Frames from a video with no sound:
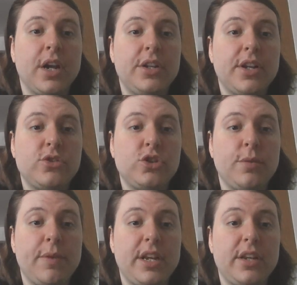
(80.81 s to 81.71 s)
attached
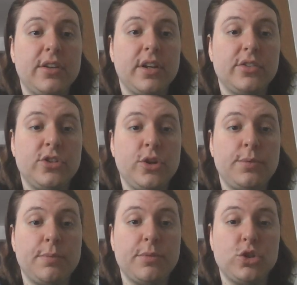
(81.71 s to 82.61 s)
to many
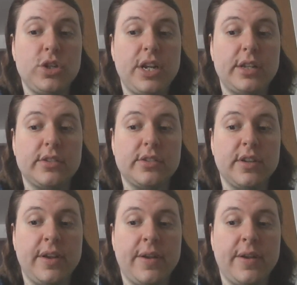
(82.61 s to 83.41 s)
tubes and machines.